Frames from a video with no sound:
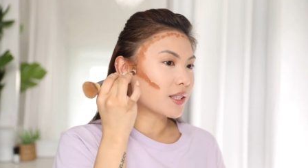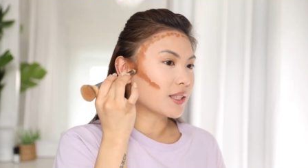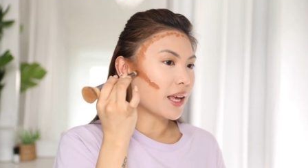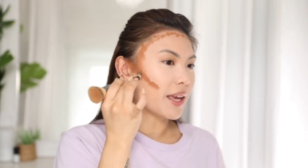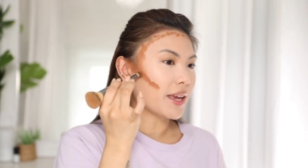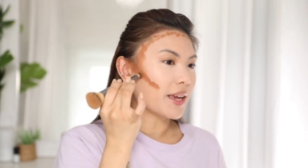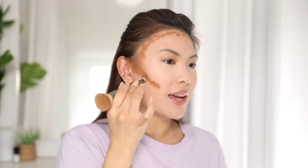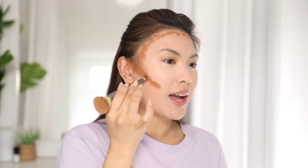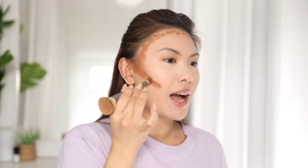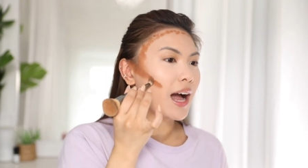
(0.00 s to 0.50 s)

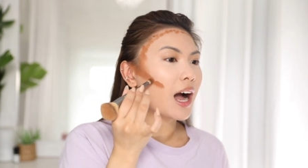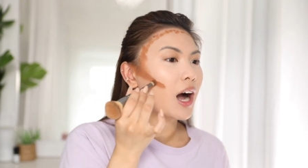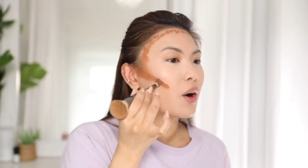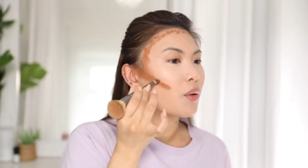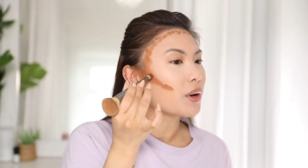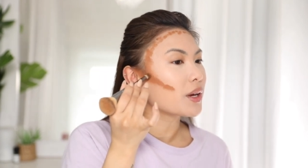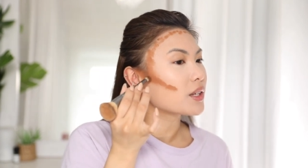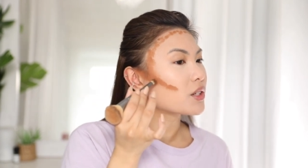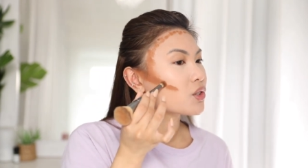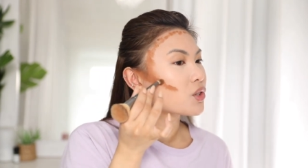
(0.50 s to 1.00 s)
saying
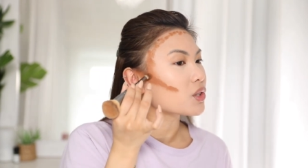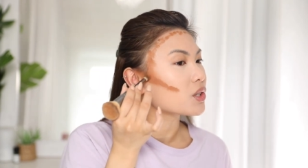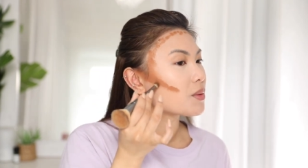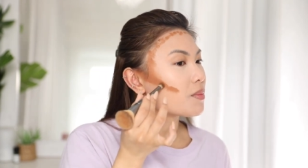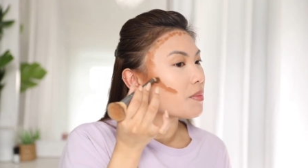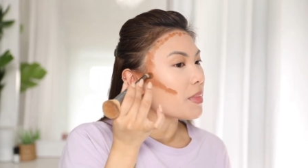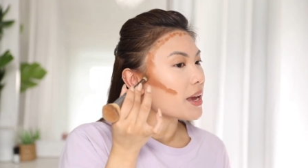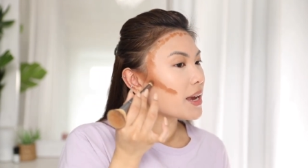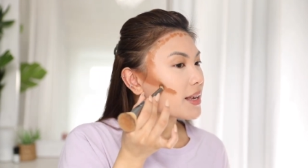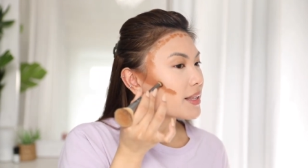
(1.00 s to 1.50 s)
how it's just
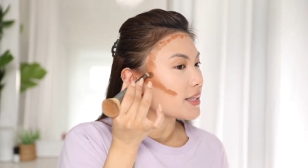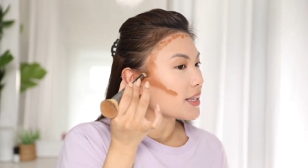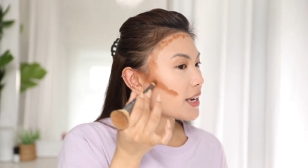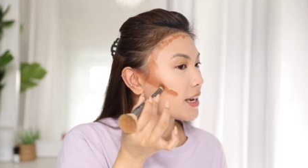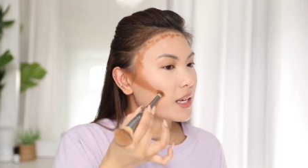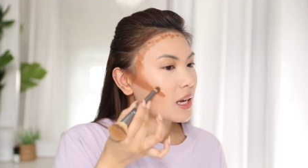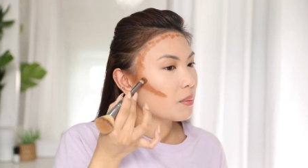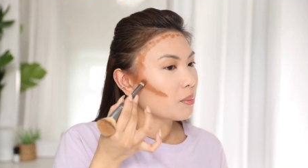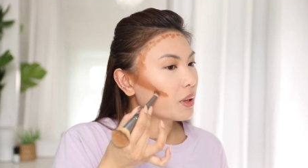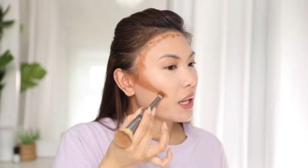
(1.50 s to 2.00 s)

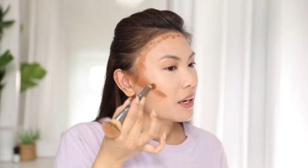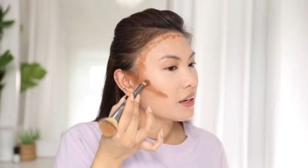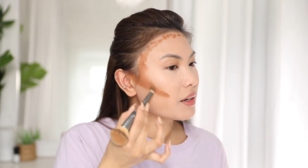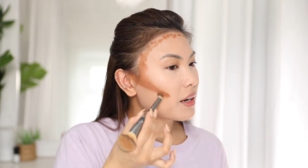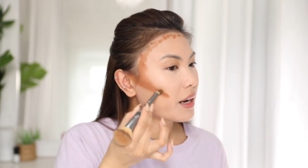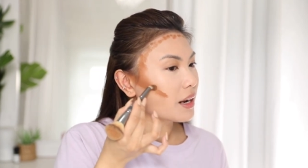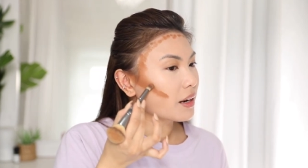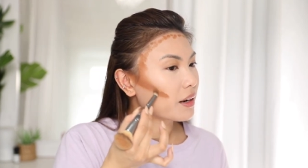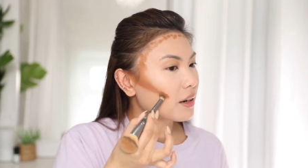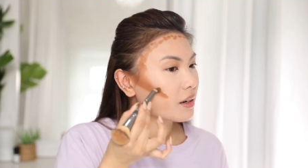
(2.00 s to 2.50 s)
amazing at
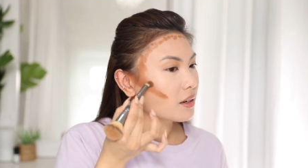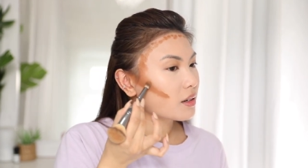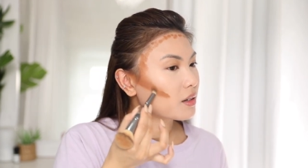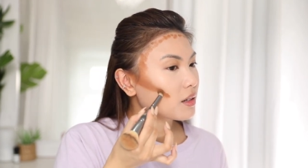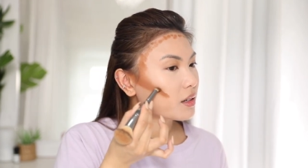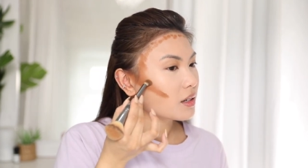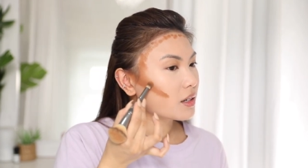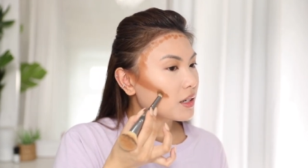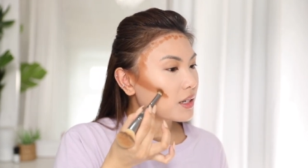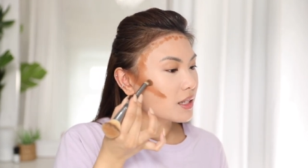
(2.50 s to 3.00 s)
blending
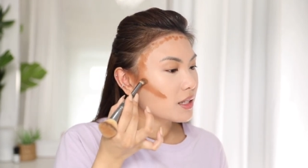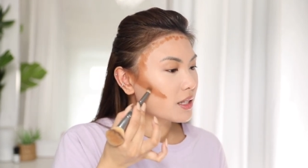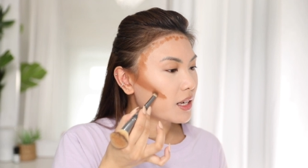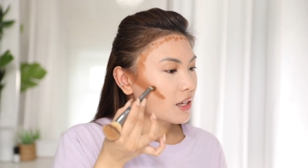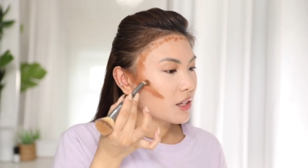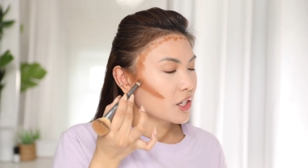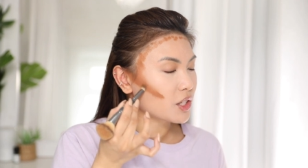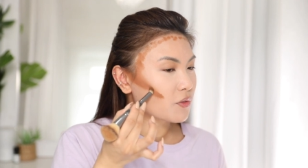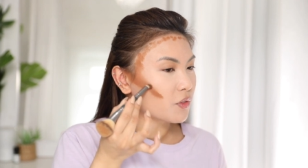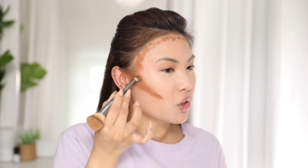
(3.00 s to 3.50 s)

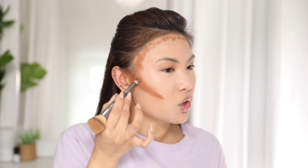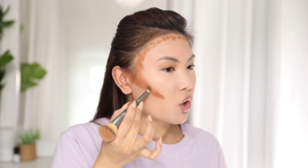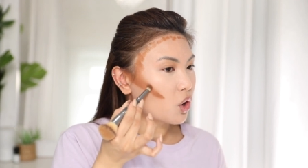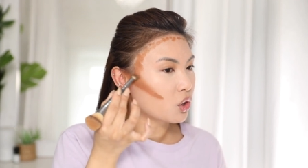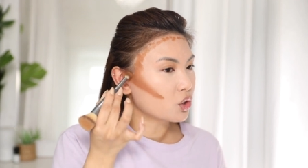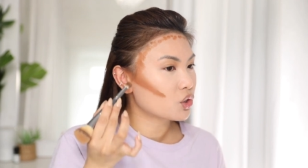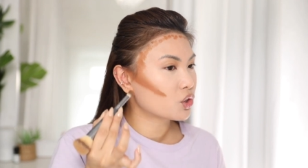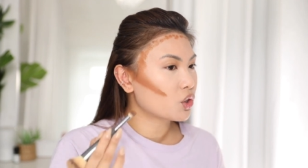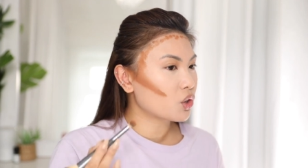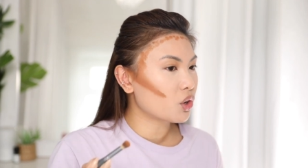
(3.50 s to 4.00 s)
concealers for
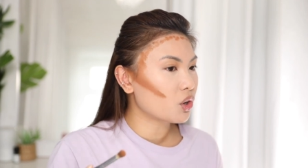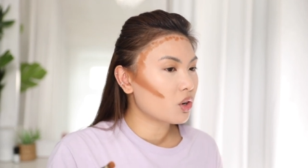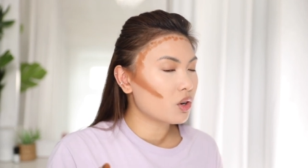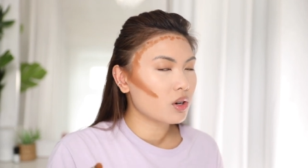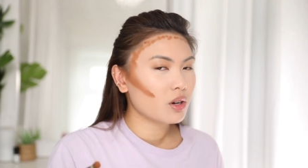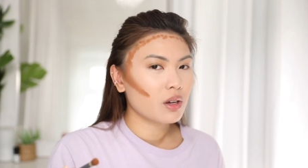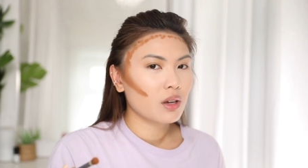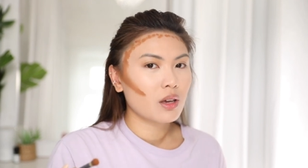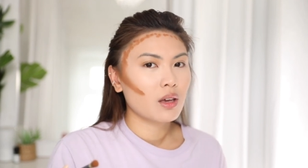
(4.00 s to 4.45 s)
contour,